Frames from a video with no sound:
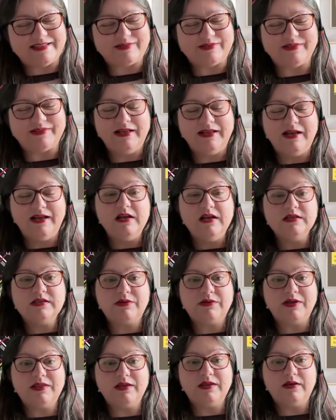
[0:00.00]
Or so
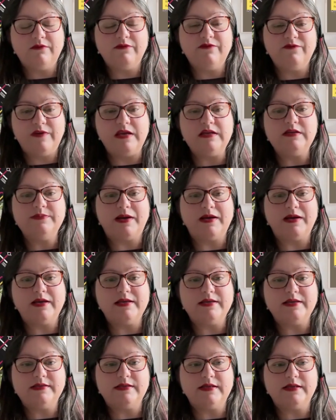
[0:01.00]
I think feedback
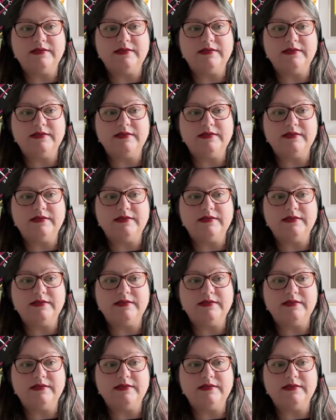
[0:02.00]
is